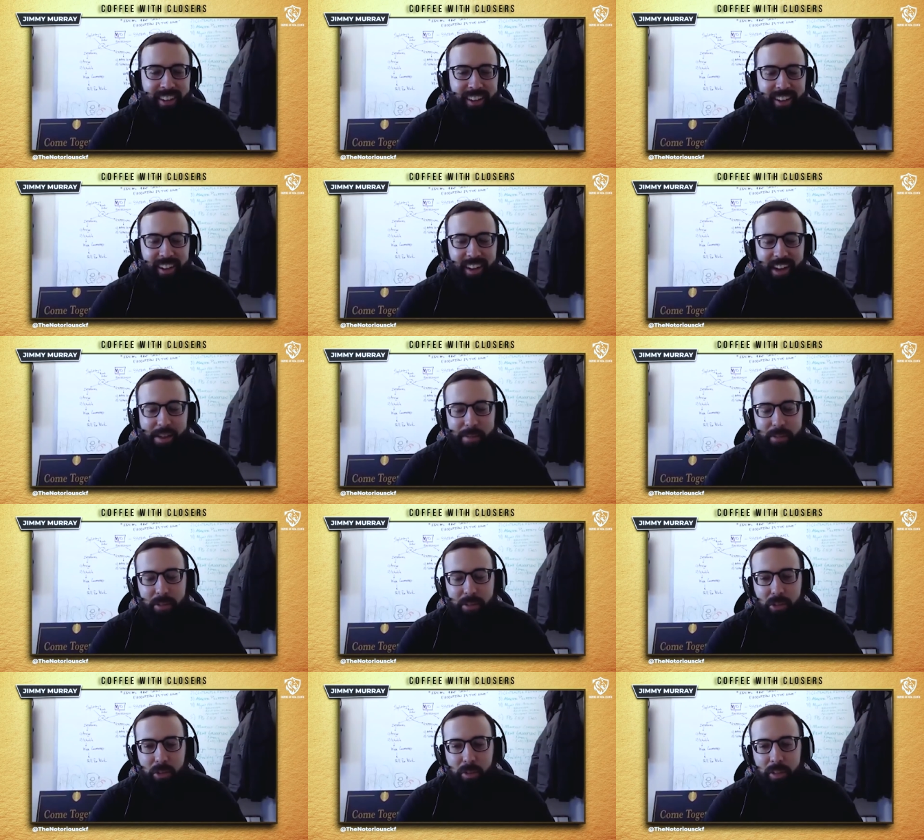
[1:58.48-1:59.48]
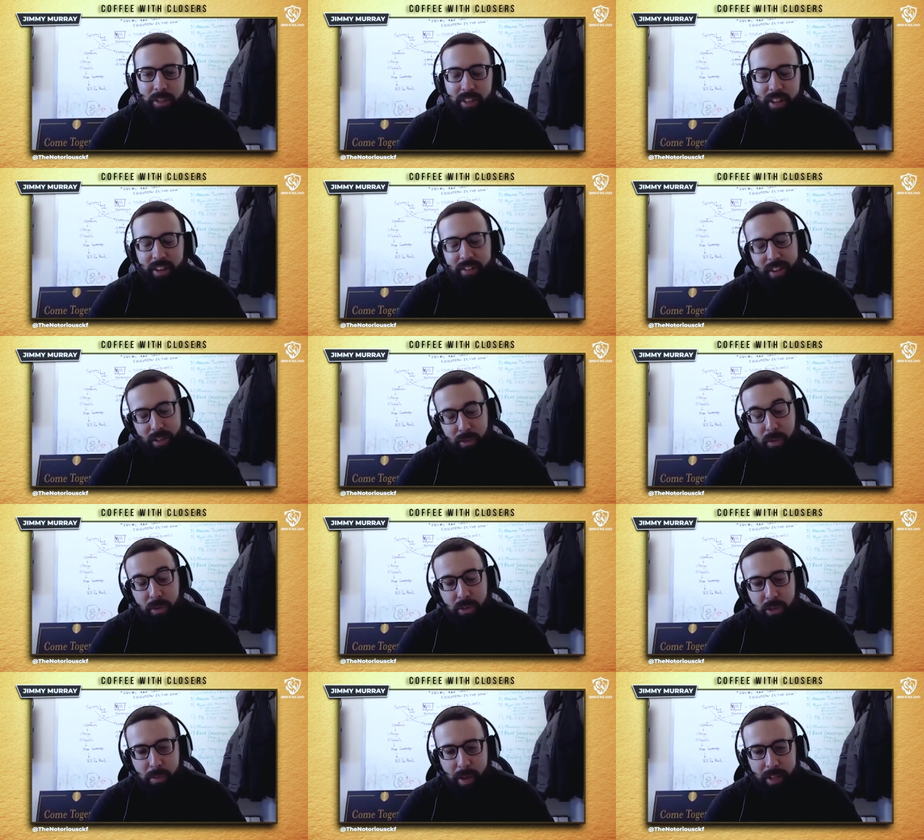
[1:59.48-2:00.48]
So 2 months later, fast
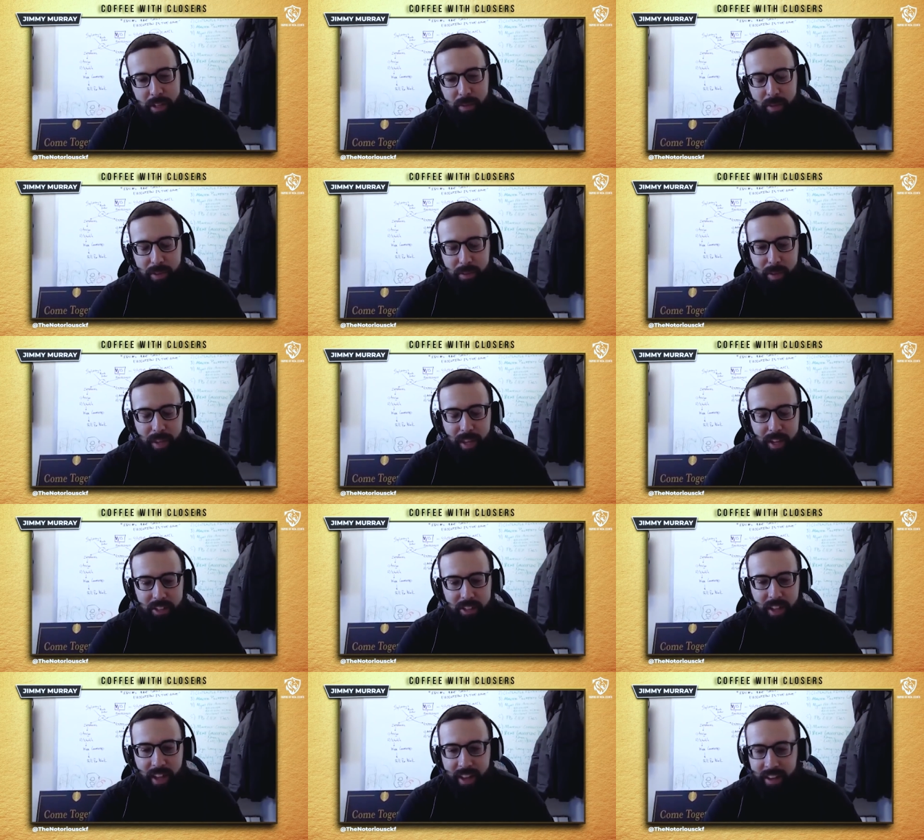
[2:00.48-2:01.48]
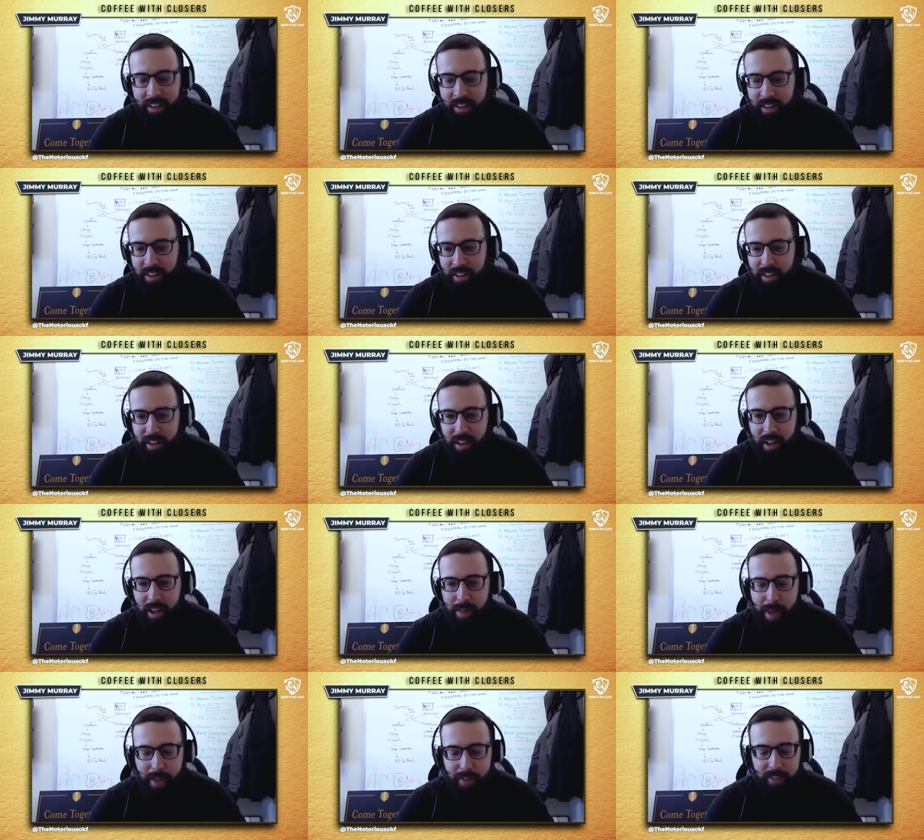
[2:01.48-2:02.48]
forward 2 months, we launched Lion
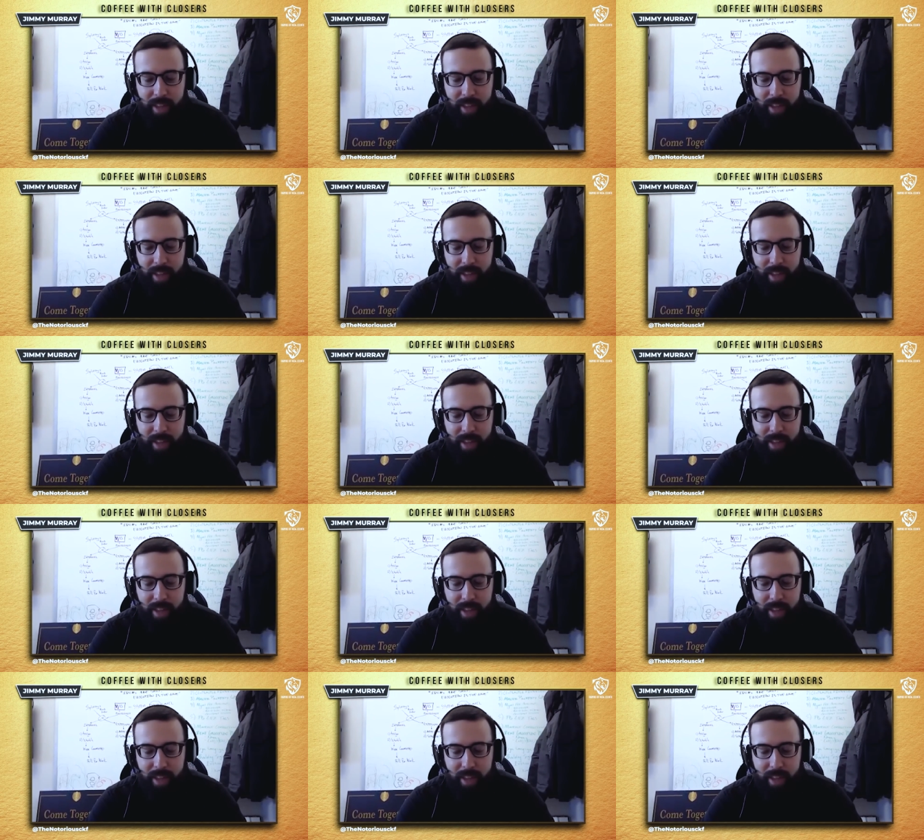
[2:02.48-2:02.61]
after that